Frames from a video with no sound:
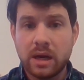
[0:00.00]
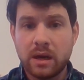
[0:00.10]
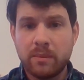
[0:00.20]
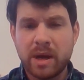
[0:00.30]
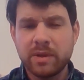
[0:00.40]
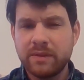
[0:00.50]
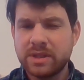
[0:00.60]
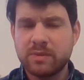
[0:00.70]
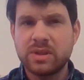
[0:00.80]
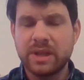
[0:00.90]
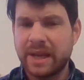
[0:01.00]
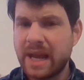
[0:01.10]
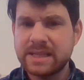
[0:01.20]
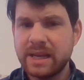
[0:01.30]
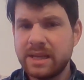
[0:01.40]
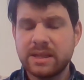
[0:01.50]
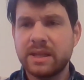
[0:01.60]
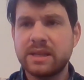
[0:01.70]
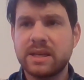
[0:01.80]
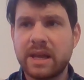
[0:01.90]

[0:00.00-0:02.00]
I believe it's mostly like essays and things like